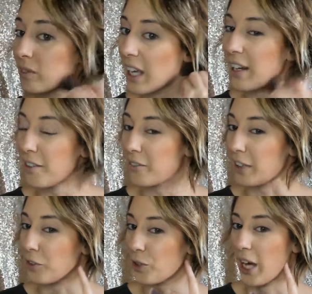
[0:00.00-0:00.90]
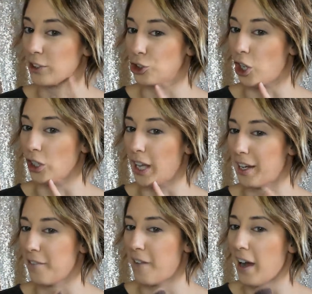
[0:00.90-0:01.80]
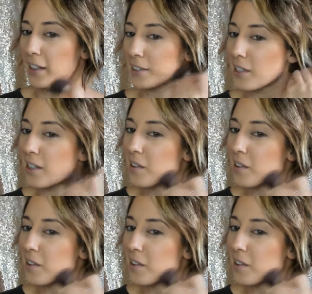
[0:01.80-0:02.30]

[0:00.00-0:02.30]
kind of give you that jawline effect.